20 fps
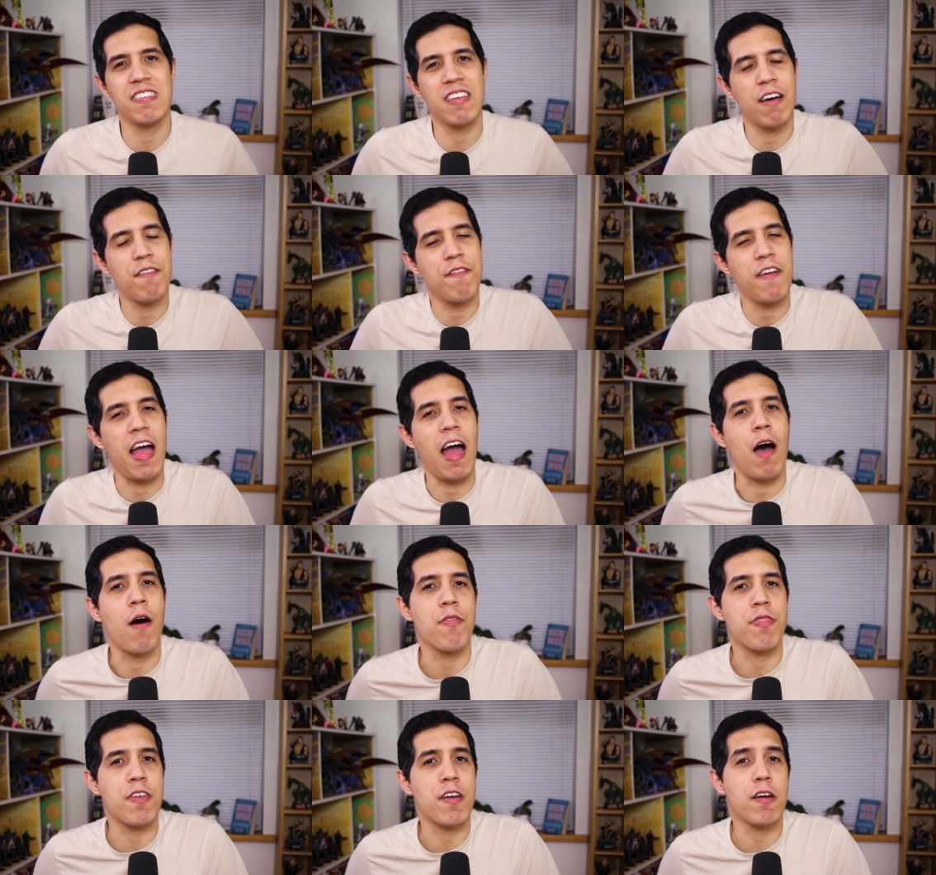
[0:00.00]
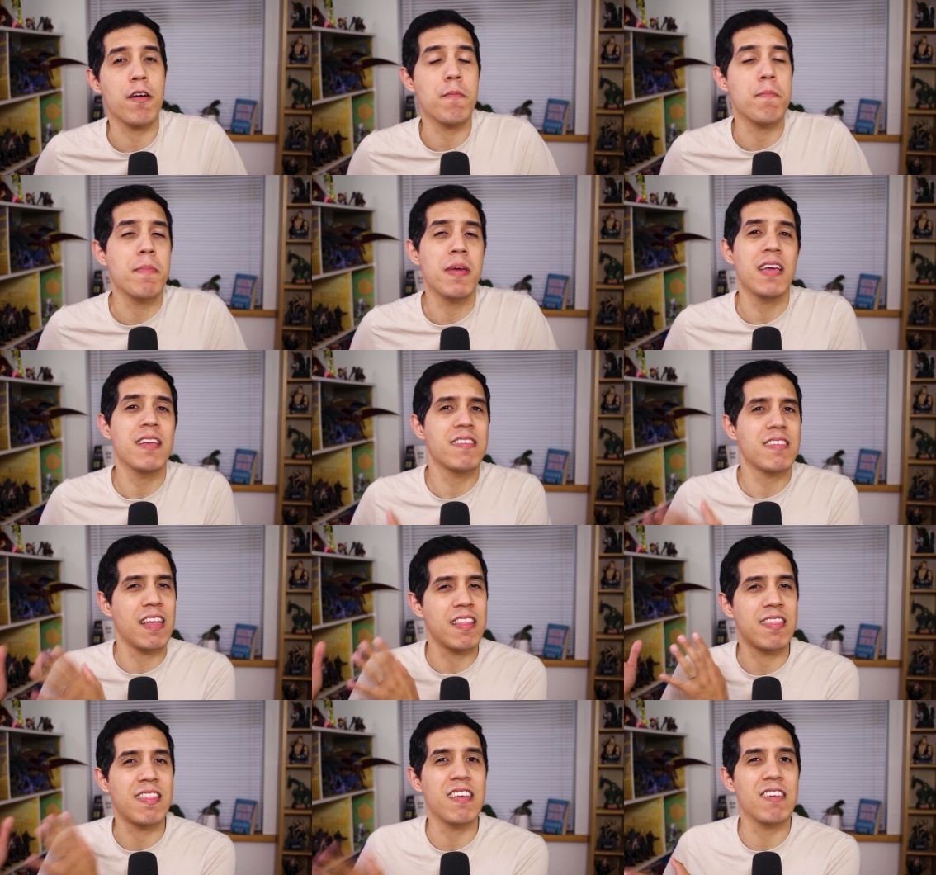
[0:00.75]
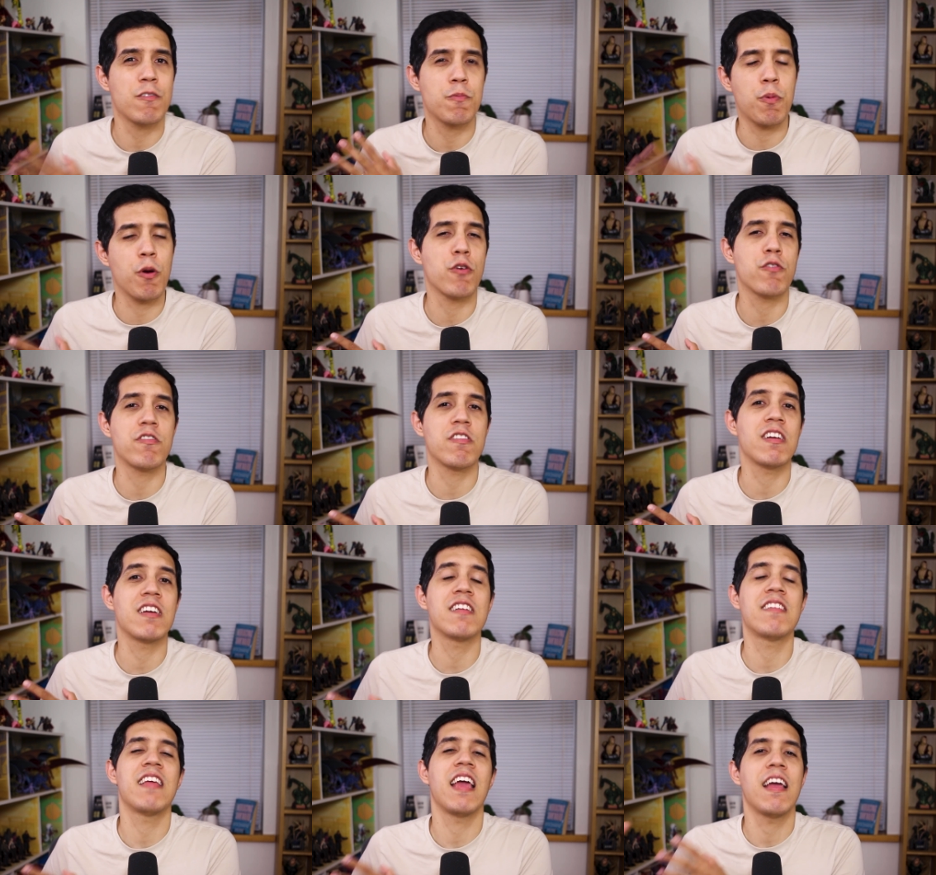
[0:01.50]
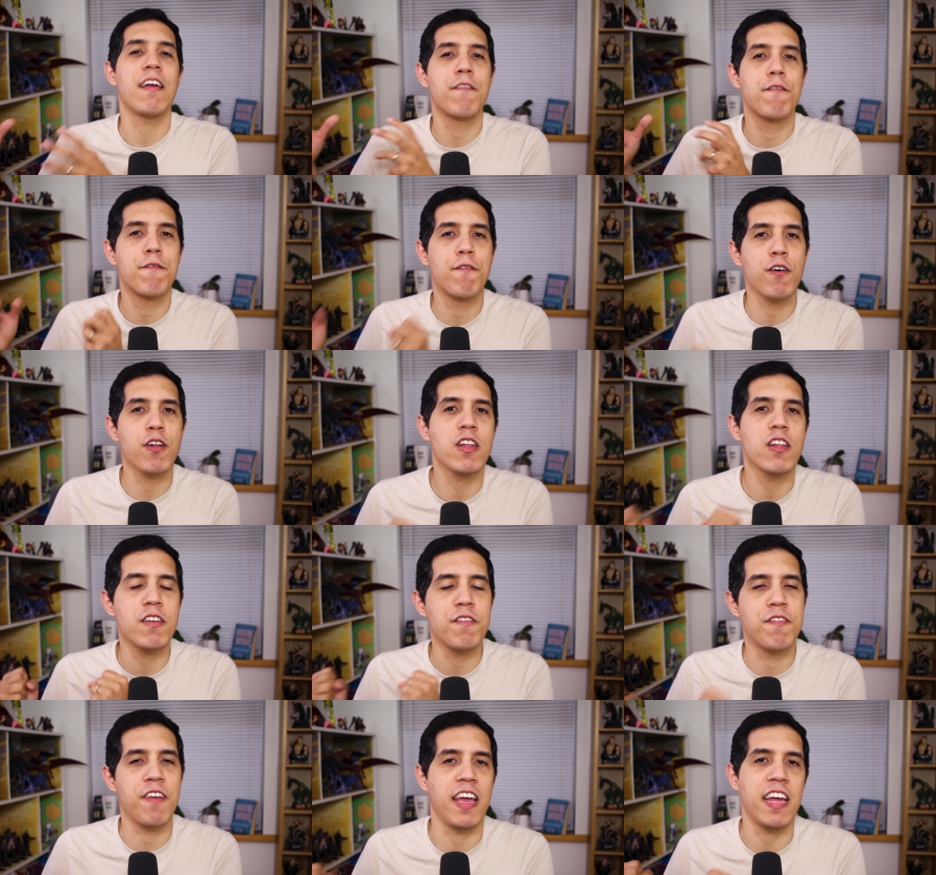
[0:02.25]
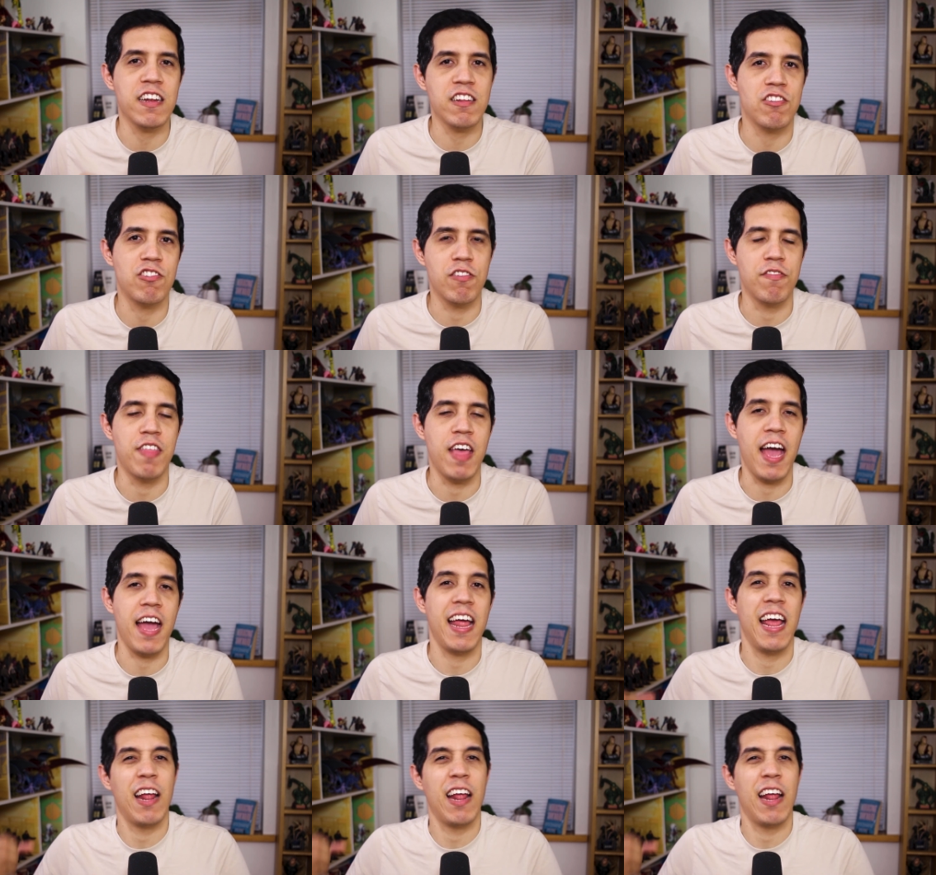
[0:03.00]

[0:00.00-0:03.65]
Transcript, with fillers: self out there means that this person could take full advantage of that